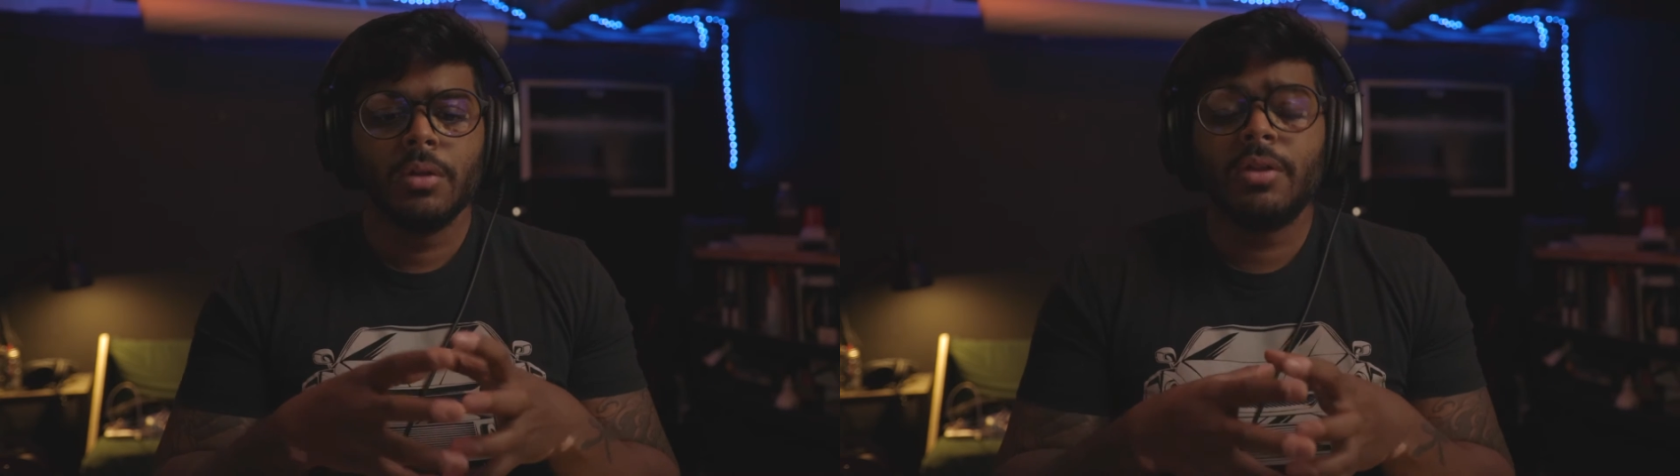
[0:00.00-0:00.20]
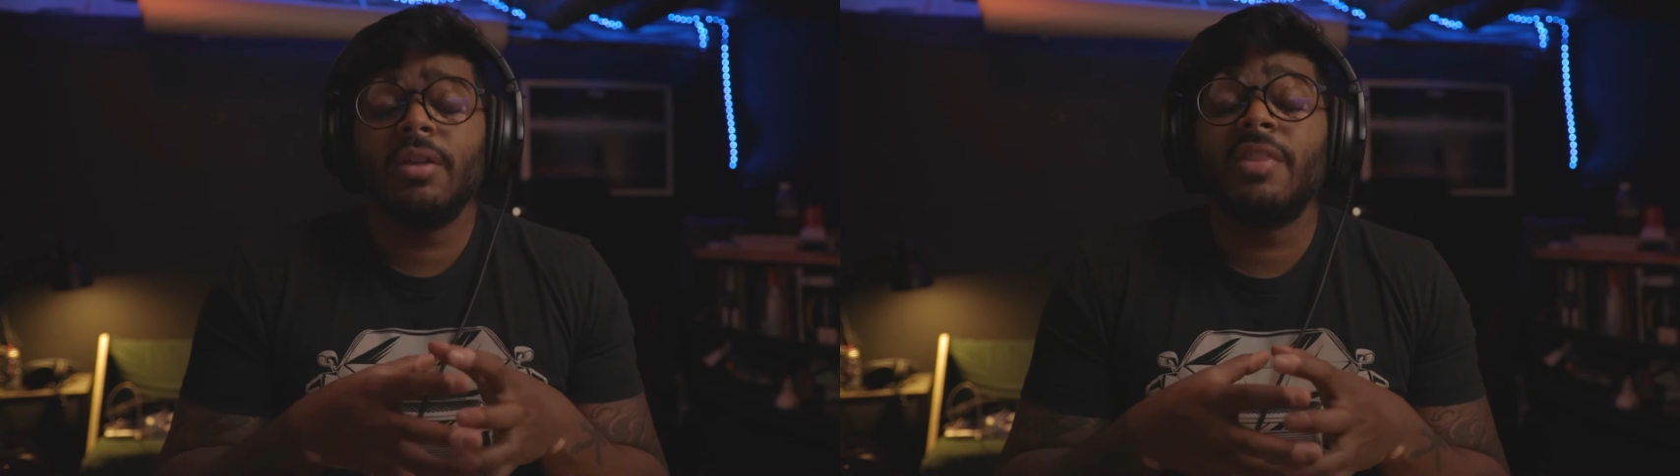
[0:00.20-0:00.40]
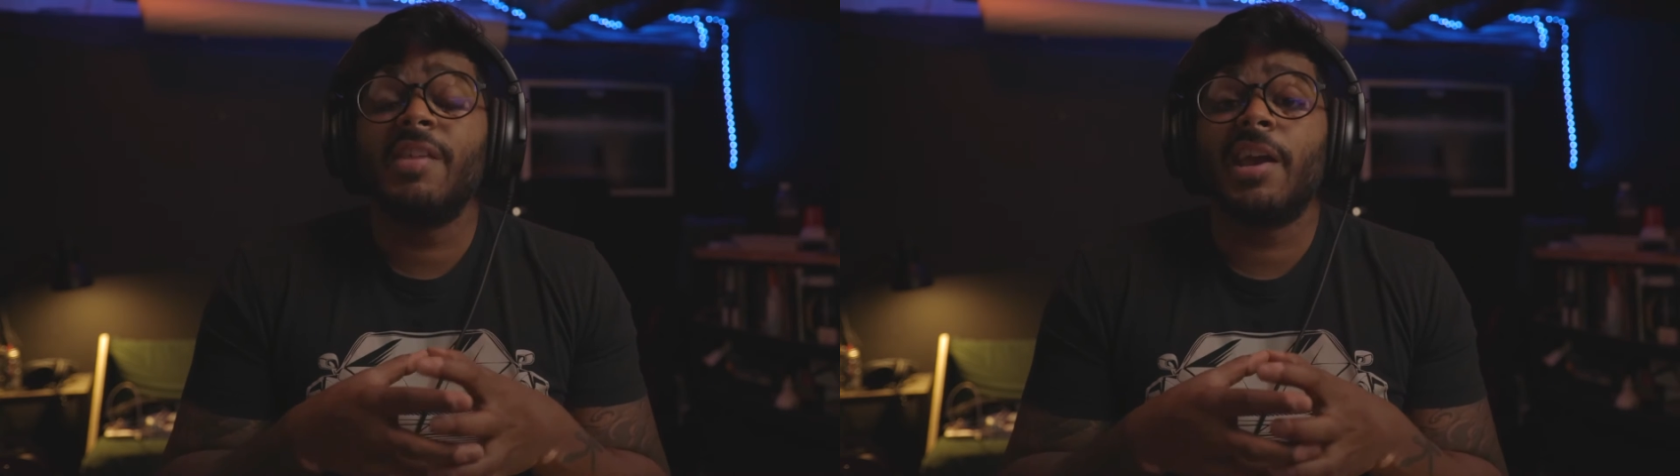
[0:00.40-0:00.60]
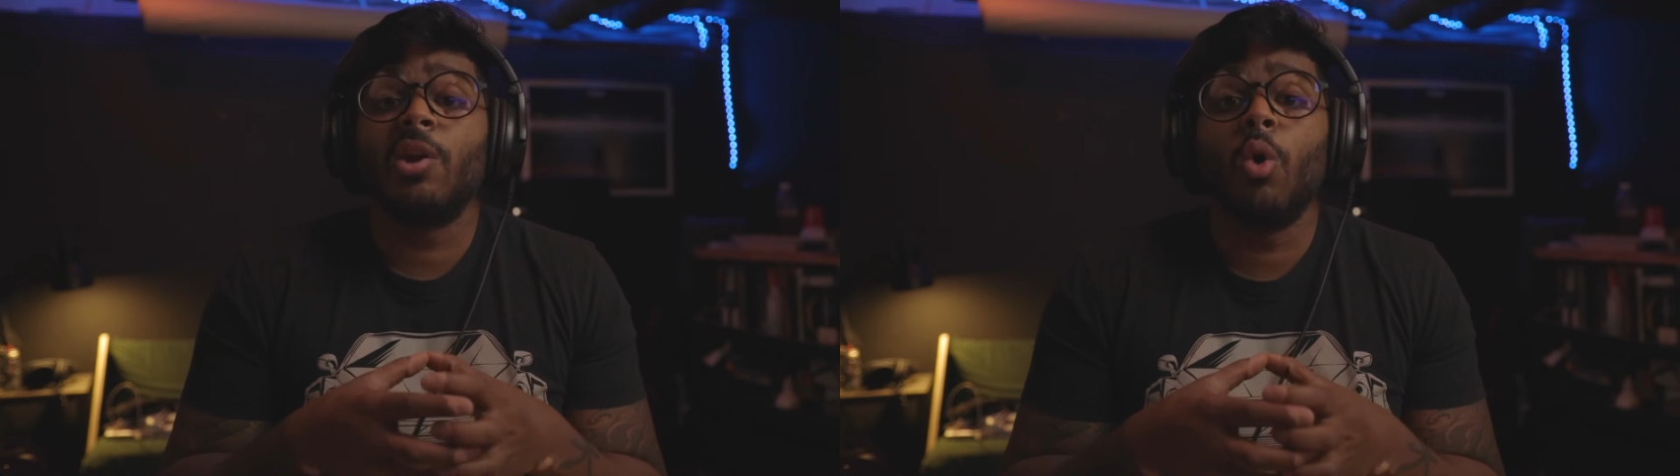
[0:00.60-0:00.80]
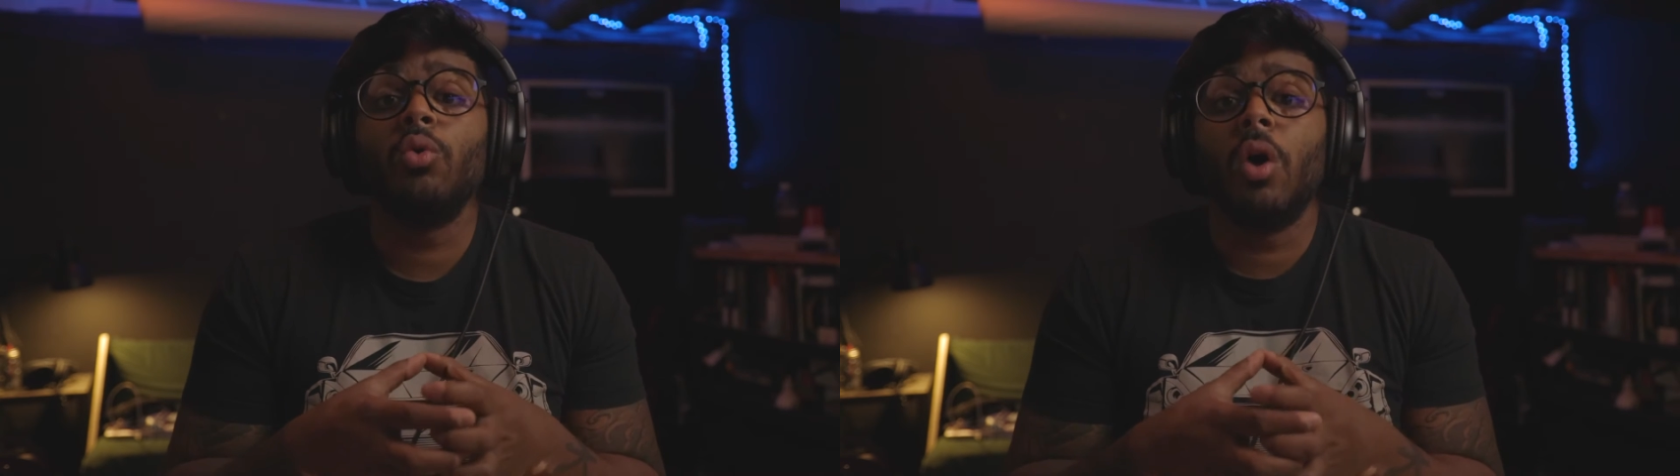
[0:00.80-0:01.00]
thing that they can
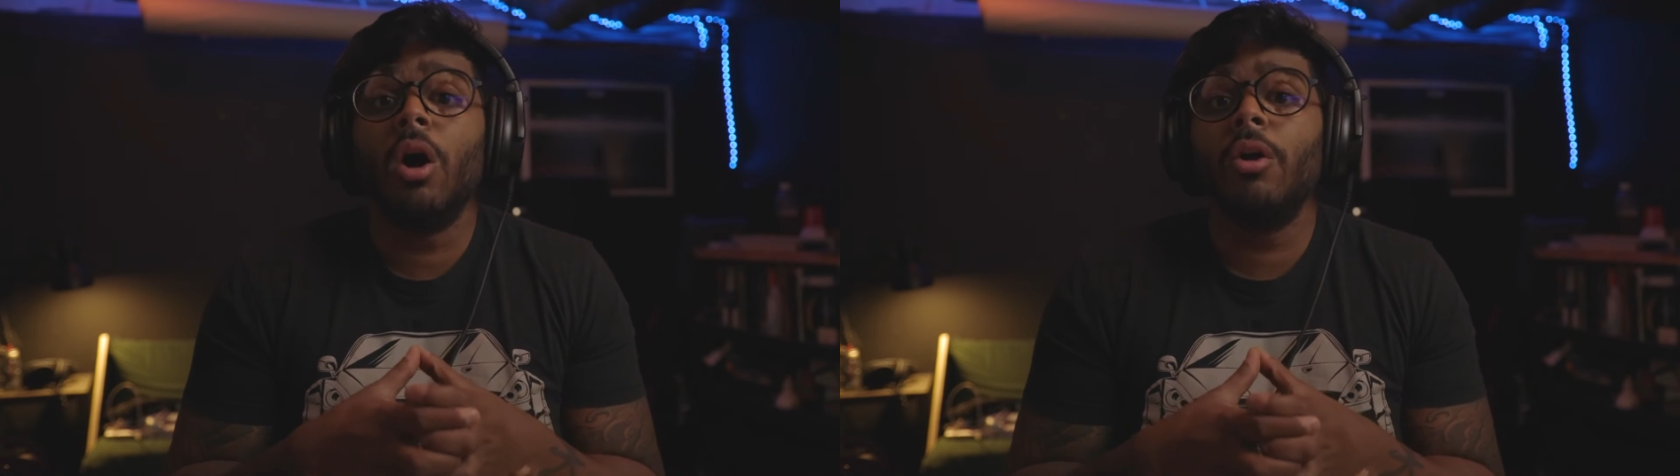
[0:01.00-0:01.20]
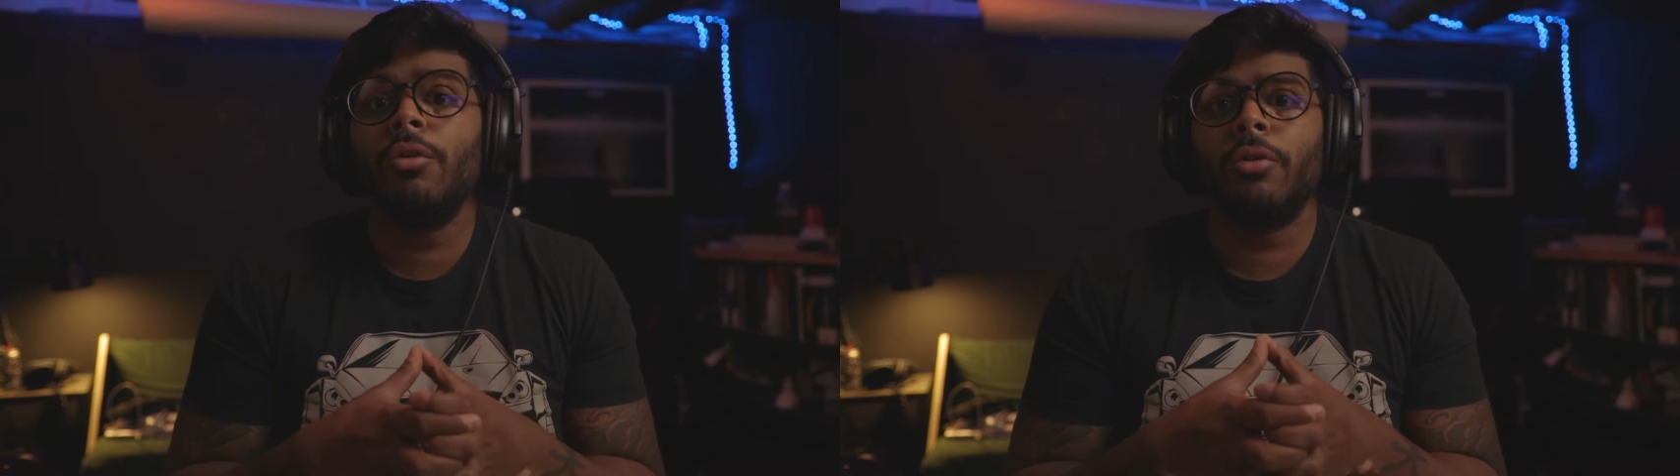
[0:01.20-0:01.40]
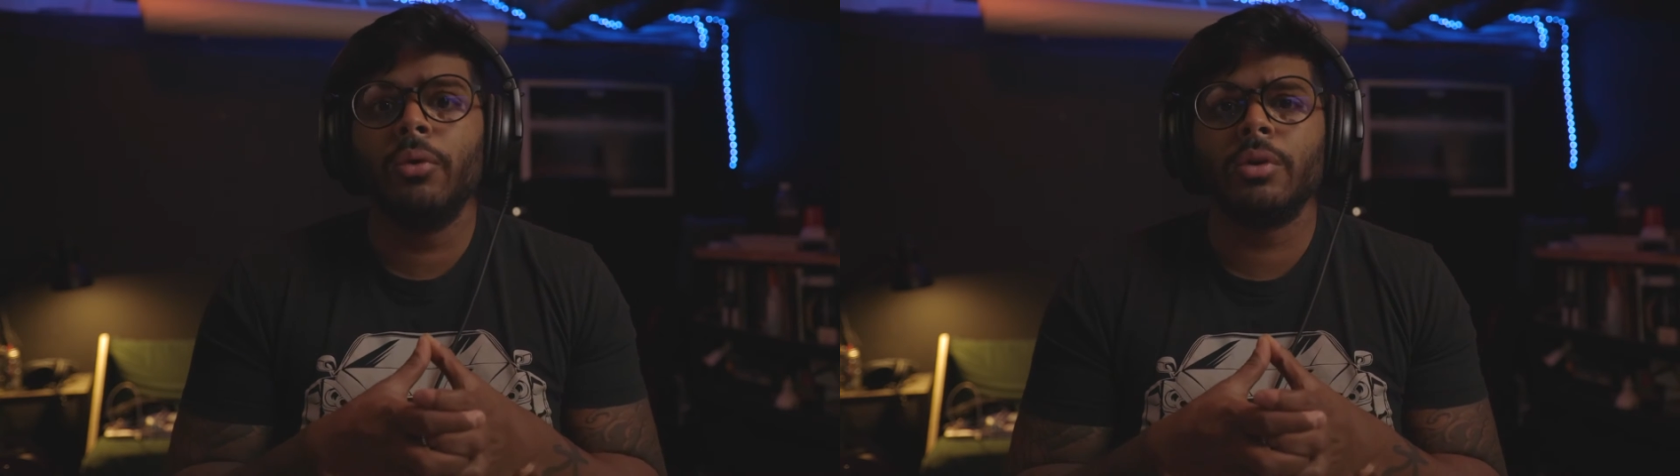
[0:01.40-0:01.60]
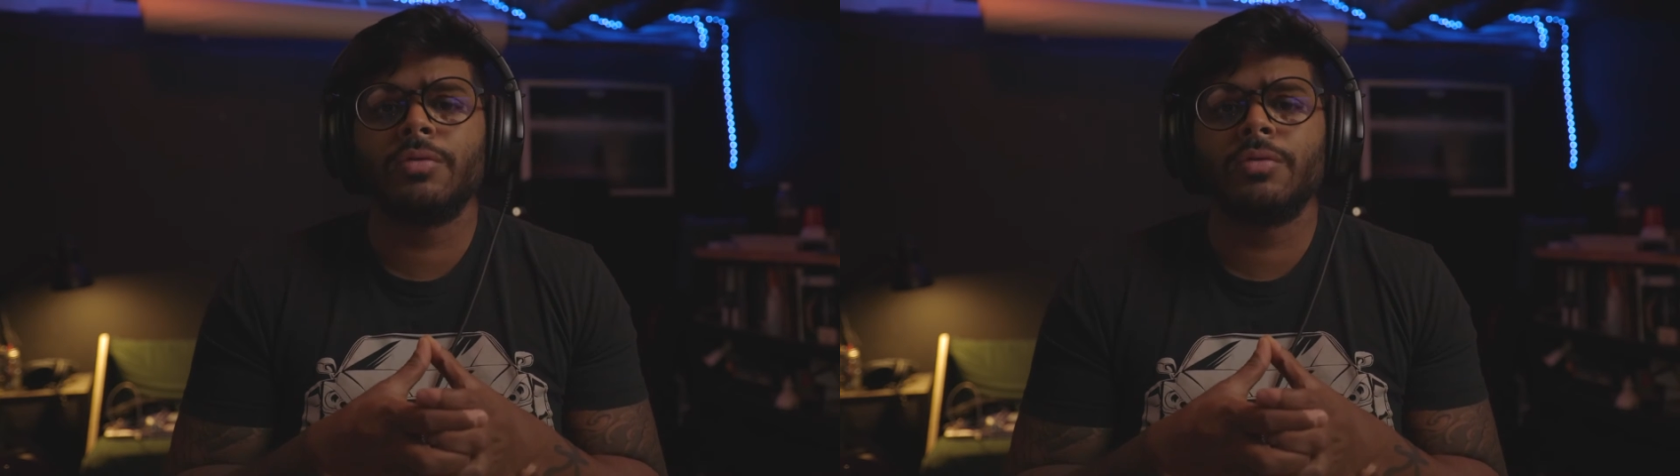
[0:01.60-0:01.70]
hold on to